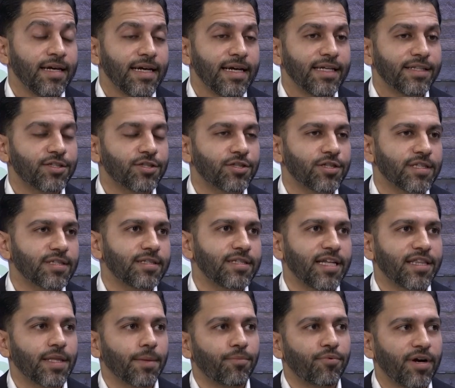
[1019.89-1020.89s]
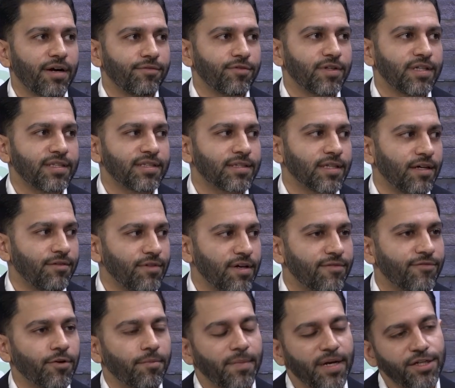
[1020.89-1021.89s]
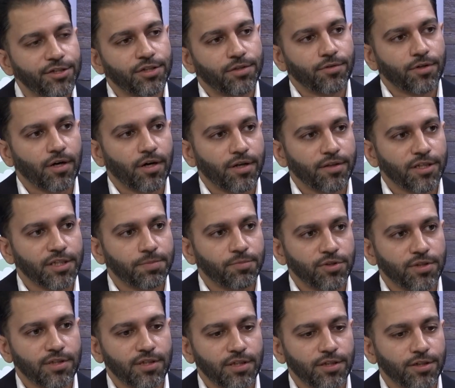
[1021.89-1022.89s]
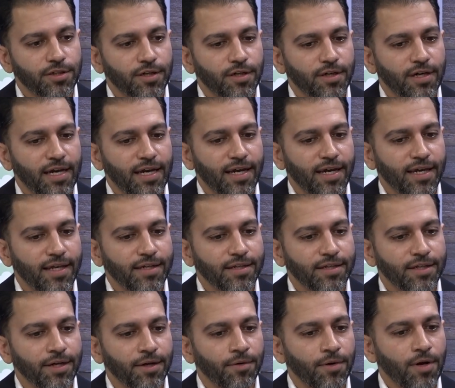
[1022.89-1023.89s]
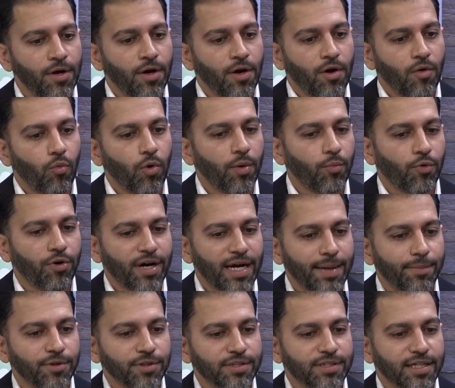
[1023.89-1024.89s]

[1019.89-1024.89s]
It's just that the prevalence of information regarding this procedure and, what we're able to